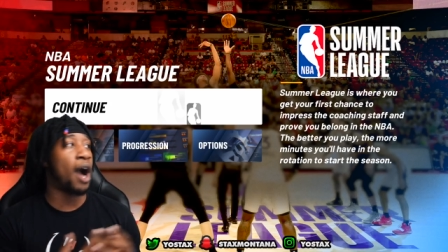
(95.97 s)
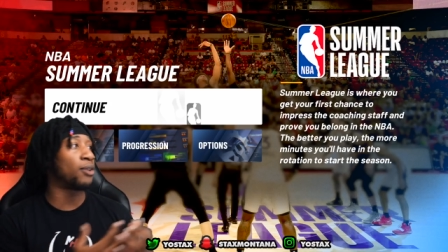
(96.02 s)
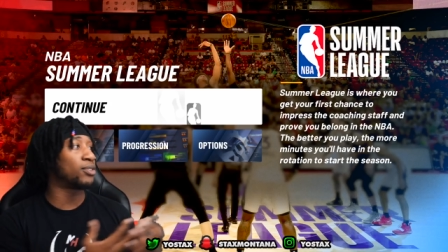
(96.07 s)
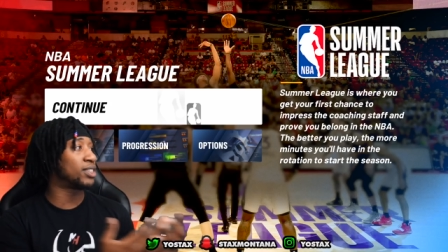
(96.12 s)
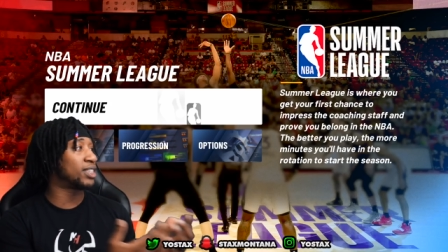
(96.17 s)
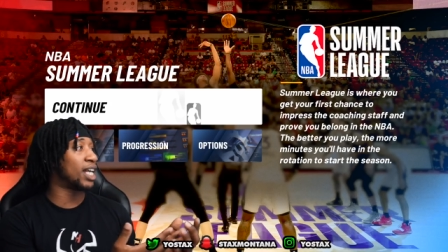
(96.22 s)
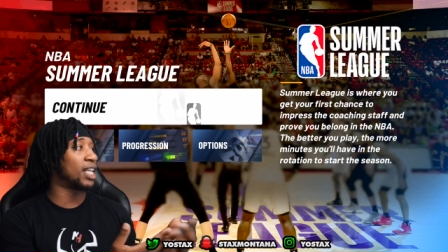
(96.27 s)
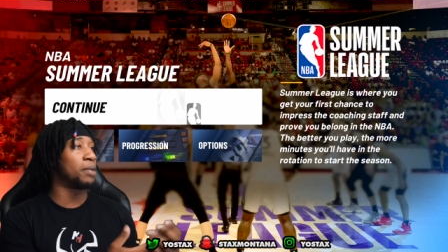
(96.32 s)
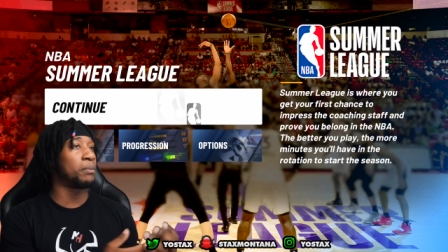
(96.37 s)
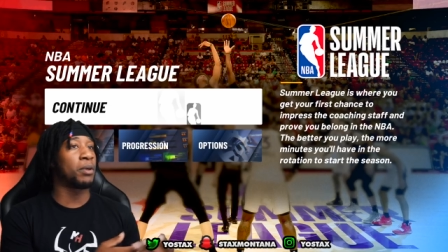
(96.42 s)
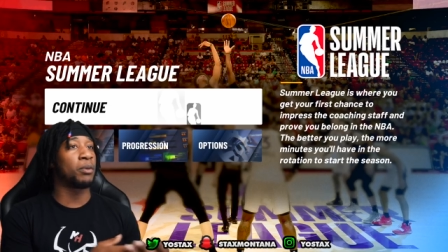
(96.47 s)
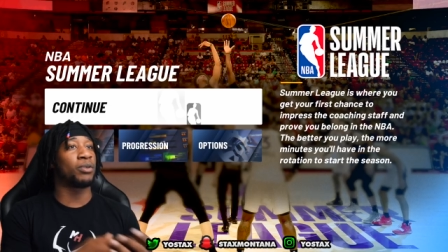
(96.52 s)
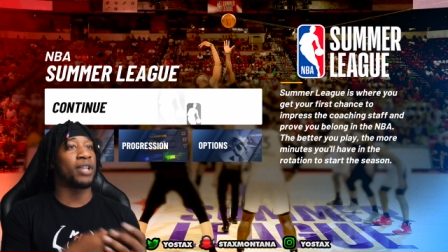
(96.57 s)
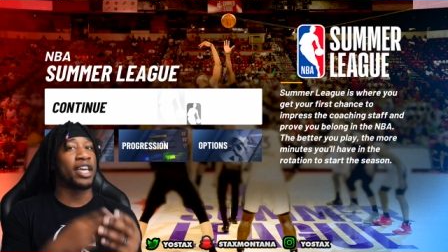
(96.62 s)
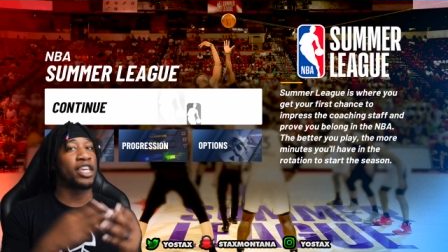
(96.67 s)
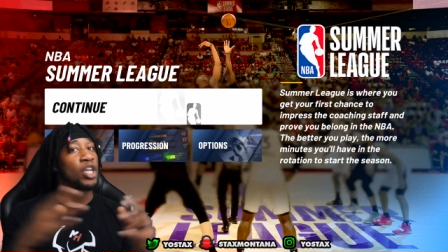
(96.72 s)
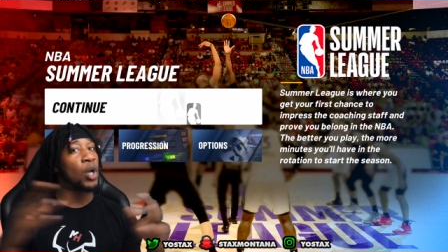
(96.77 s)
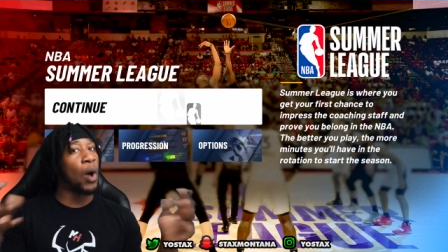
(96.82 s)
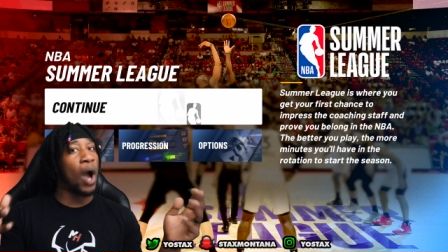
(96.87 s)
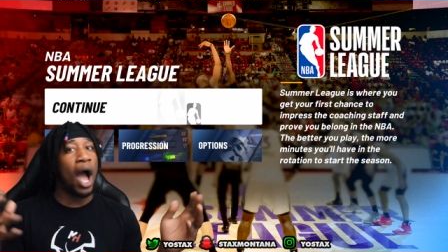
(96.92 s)
I was telling people
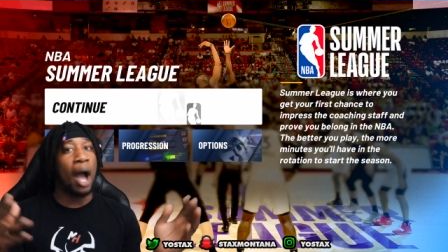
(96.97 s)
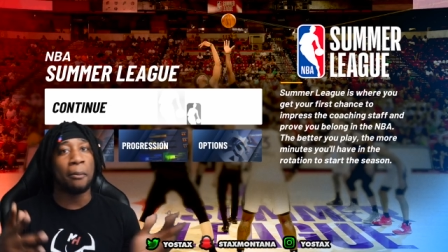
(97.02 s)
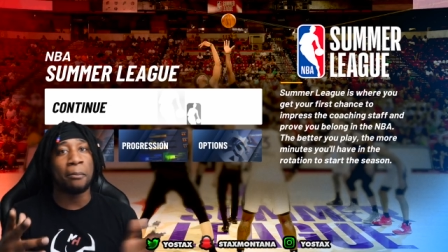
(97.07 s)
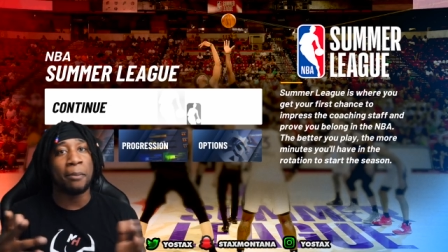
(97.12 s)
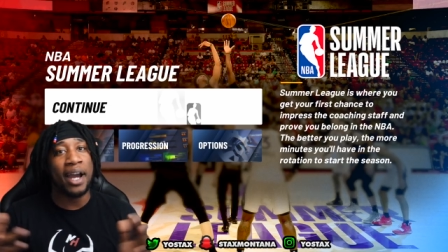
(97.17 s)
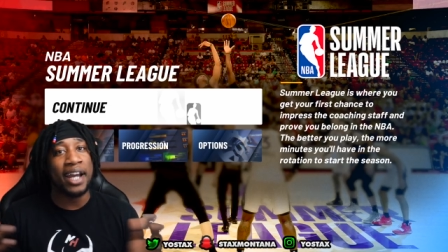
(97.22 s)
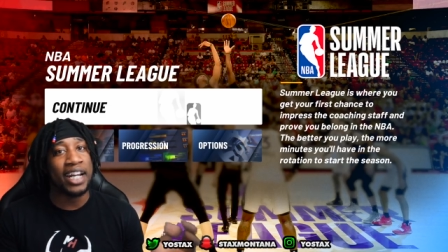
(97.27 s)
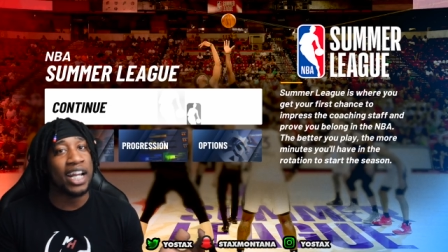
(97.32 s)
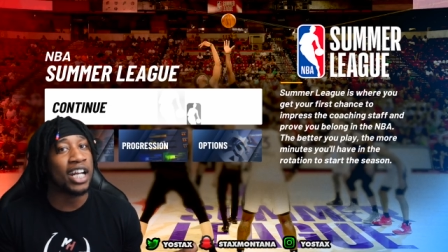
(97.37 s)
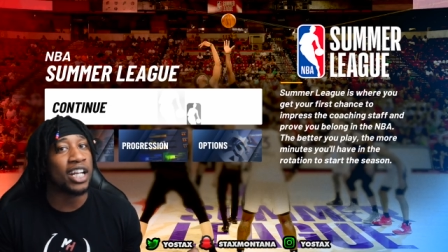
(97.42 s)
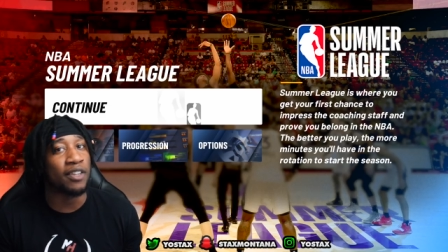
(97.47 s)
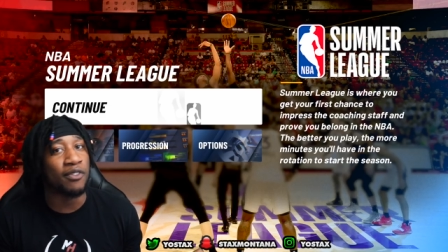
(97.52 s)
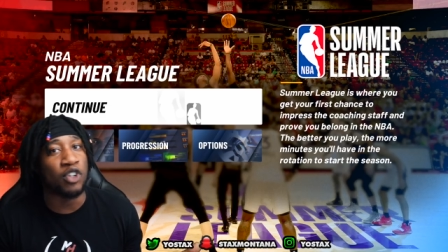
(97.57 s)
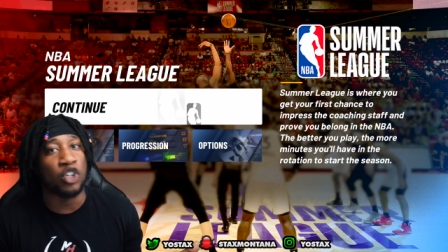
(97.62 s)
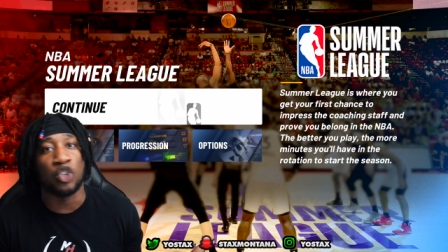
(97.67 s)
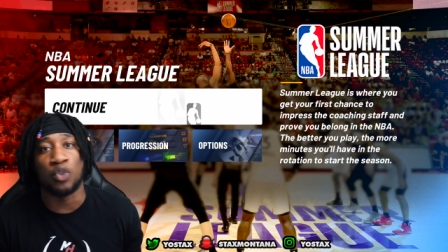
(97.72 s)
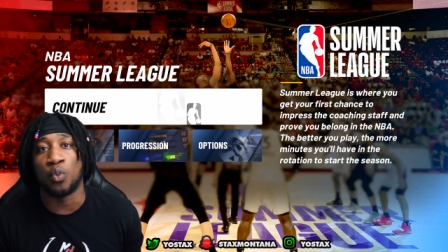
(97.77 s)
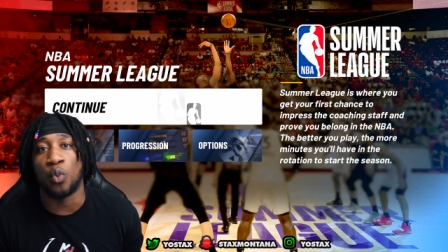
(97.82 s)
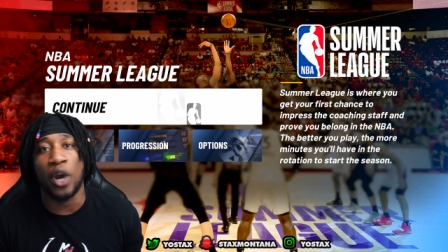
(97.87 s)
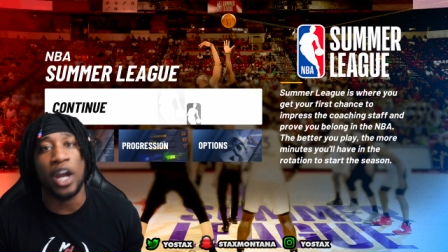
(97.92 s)
like, yo, I might not
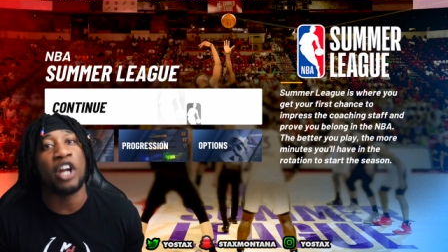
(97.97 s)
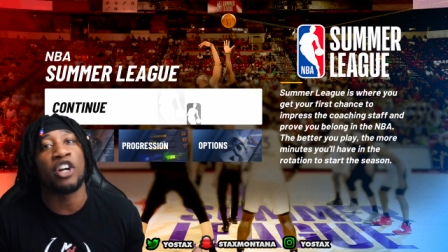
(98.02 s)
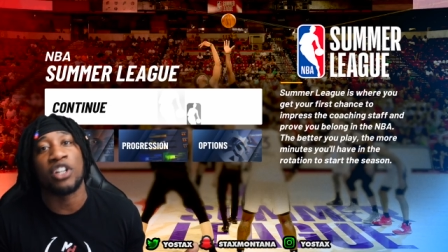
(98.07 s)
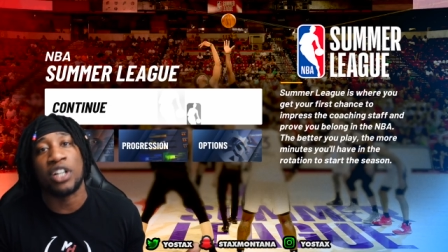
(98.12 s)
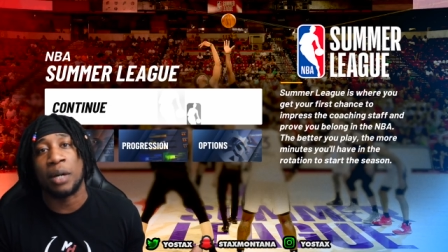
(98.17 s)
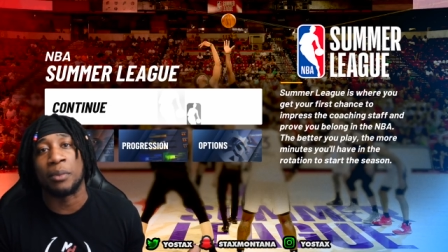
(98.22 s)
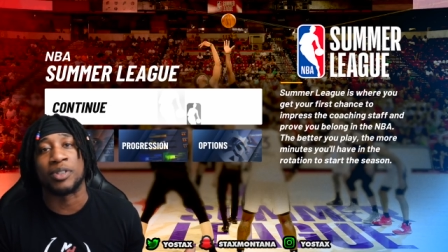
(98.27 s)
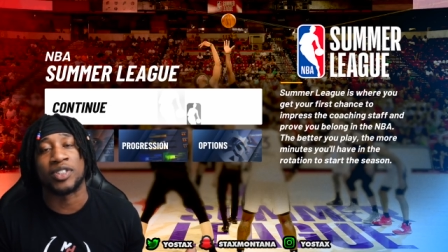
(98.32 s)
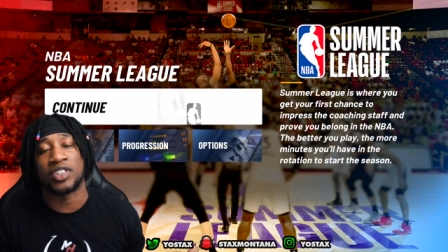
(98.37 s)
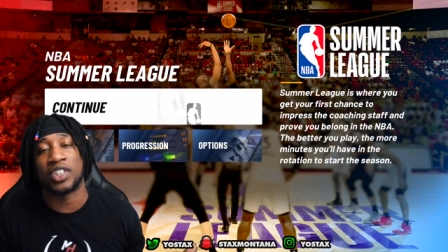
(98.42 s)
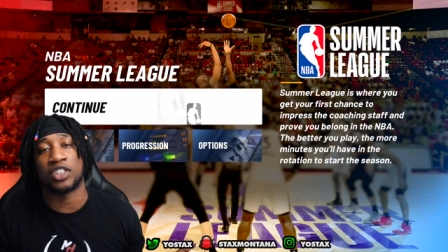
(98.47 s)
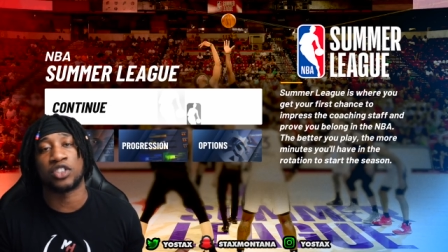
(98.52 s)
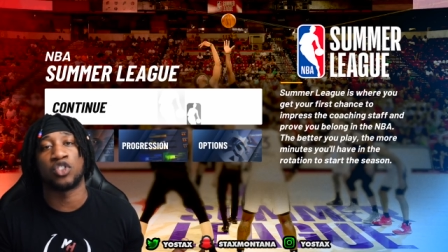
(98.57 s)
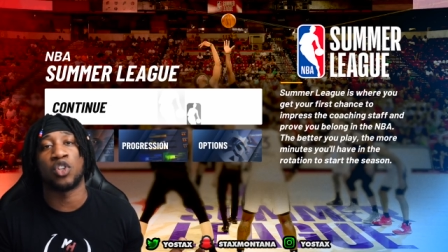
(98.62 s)
even wear the number six